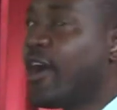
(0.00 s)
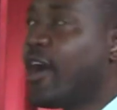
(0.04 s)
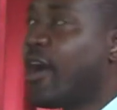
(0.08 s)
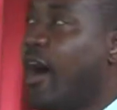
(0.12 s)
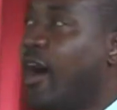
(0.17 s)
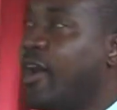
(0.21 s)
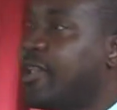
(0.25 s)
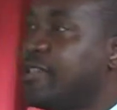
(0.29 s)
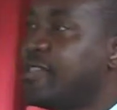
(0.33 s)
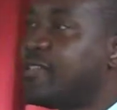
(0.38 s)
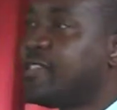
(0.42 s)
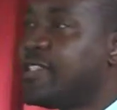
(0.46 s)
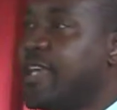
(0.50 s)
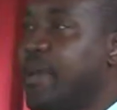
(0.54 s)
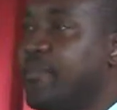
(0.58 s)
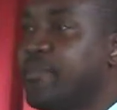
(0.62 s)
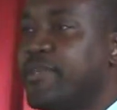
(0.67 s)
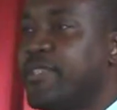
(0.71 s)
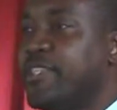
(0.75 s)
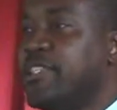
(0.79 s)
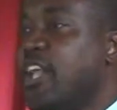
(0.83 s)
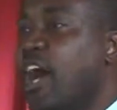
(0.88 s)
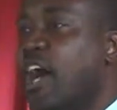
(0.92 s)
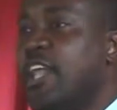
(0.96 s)

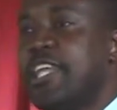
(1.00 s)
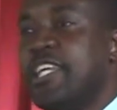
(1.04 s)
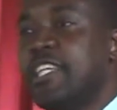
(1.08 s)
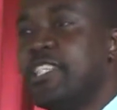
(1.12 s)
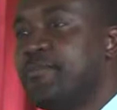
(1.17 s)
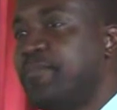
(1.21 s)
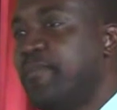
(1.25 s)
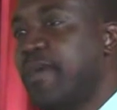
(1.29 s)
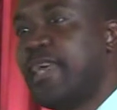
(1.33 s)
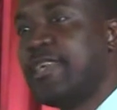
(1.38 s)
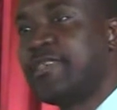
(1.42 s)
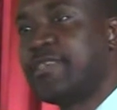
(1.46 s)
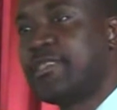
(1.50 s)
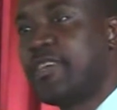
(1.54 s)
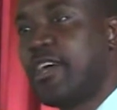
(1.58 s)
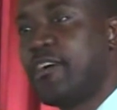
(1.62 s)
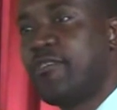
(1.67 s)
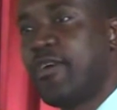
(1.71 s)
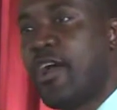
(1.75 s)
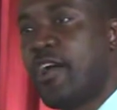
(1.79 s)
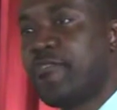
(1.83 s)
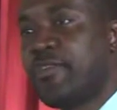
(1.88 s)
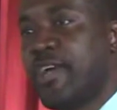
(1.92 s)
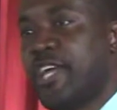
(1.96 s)
concept knowledge-based
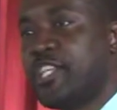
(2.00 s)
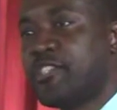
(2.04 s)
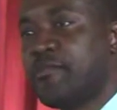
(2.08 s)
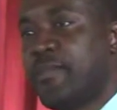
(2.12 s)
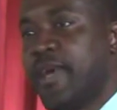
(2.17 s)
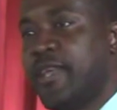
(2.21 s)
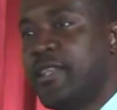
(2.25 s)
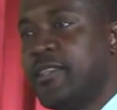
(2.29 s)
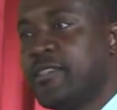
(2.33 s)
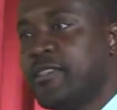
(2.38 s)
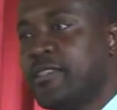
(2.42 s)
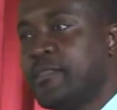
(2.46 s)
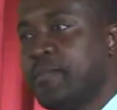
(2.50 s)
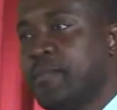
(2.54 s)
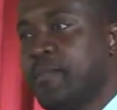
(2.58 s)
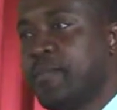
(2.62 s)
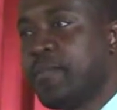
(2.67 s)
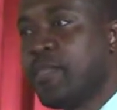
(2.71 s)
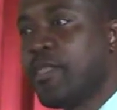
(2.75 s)
arrangements.